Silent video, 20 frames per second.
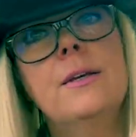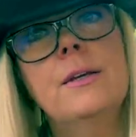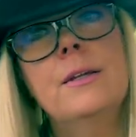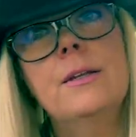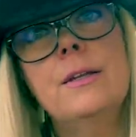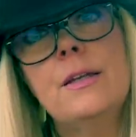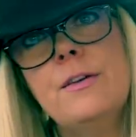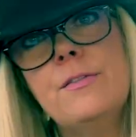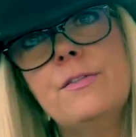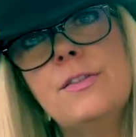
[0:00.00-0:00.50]

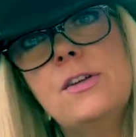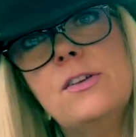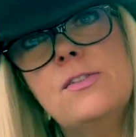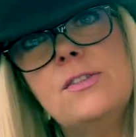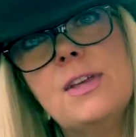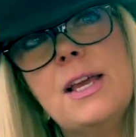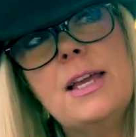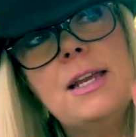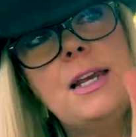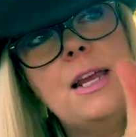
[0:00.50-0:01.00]
if there's
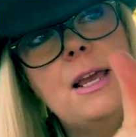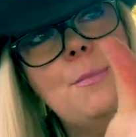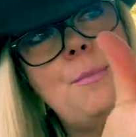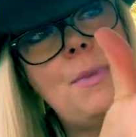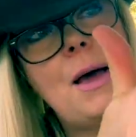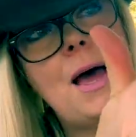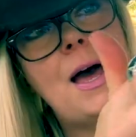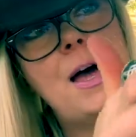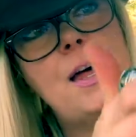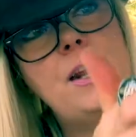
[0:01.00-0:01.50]
any
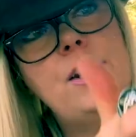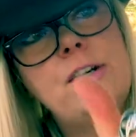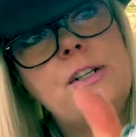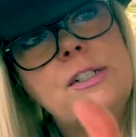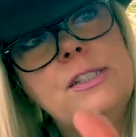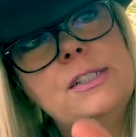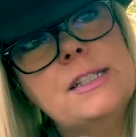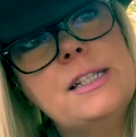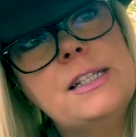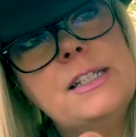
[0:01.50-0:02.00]

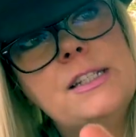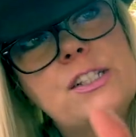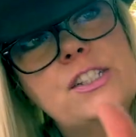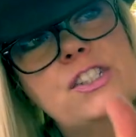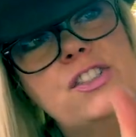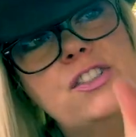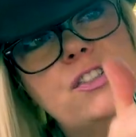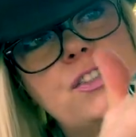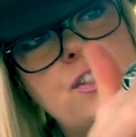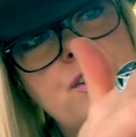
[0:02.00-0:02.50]
patterns in the
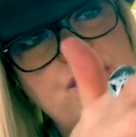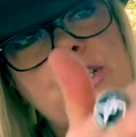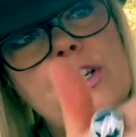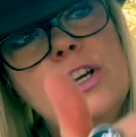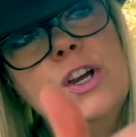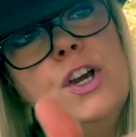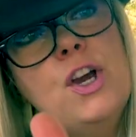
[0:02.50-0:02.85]
soot,